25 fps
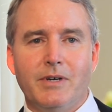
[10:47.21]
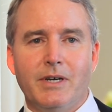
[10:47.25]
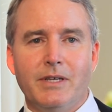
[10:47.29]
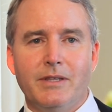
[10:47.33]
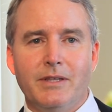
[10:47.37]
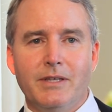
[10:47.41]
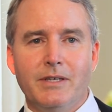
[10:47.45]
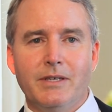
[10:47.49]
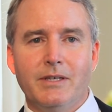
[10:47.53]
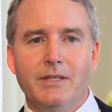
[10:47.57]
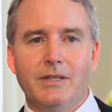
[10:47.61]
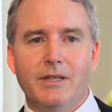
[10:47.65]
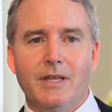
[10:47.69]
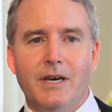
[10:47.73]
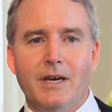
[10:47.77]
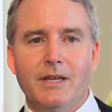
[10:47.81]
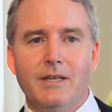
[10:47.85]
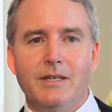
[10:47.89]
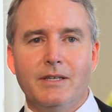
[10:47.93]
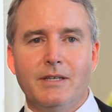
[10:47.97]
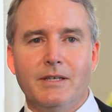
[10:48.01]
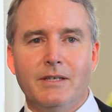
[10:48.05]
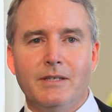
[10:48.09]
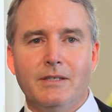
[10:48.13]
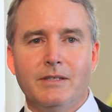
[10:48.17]
I think
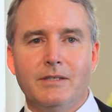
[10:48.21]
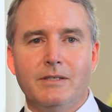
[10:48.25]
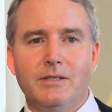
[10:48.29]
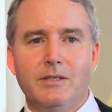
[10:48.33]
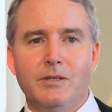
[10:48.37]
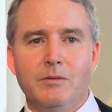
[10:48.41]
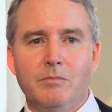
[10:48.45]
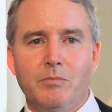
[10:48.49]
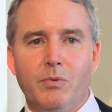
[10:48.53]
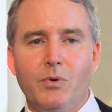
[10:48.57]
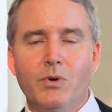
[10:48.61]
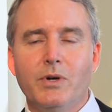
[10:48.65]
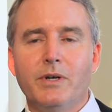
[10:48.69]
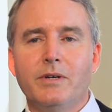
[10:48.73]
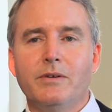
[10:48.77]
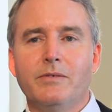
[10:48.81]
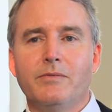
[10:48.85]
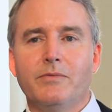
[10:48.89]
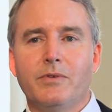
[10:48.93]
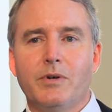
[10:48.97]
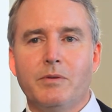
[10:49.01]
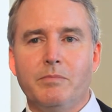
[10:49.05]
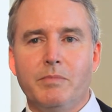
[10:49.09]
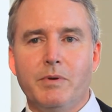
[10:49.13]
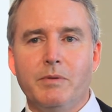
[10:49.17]
that is important
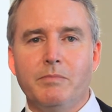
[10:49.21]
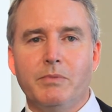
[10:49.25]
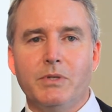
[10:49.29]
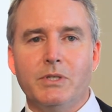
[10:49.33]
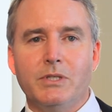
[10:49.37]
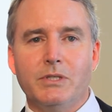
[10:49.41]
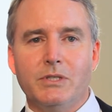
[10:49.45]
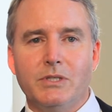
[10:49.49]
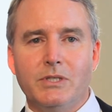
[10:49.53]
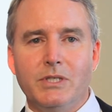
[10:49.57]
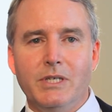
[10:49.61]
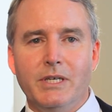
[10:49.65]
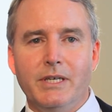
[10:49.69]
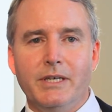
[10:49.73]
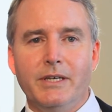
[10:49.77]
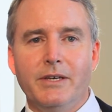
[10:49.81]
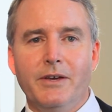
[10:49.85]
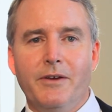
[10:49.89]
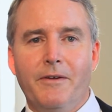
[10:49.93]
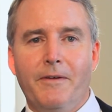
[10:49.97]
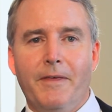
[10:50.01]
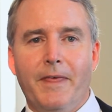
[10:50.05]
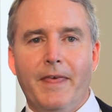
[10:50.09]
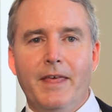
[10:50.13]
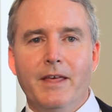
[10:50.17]
for people to see
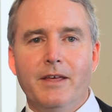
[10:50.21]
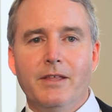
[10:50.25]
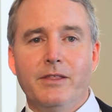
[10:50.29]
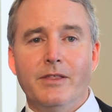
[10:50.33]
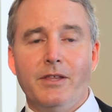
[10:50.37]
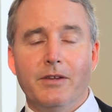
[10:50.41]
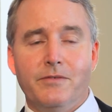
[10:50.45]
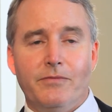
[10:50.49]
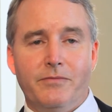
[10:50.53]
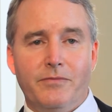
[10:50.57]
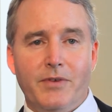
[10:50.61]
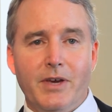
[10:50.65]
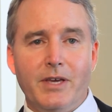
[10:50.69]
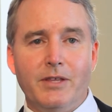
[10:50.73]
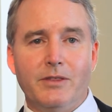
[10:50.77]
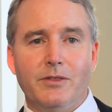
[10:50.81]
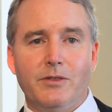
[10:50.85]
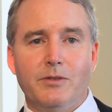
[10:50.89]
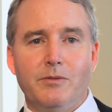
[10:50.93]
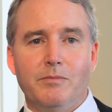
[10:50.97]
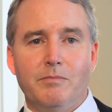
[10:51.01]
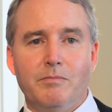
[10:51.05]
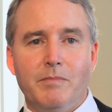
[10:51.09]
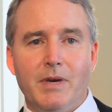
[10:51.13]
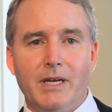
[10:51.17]
that
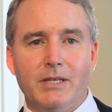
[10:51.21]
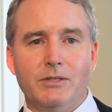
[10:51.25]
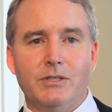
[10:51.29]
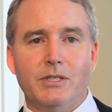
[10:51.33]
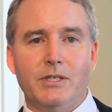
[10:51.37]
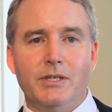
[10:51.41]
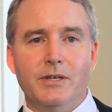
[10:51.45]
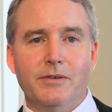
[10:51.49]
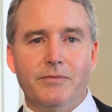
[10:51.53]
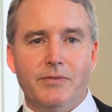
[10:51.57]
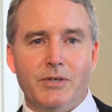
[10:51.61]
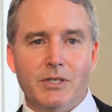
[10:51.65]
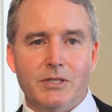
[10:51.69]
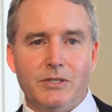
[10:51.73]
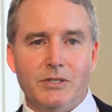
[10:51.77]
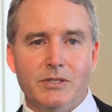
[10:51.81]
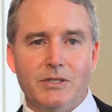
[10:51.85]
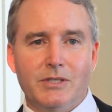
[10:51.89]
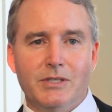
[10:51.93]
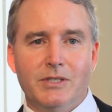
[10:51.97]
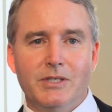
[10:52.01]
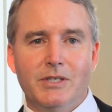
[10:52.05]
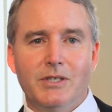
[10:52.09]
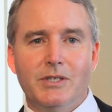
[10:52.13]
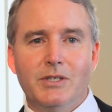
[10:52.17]
faith makes a difference.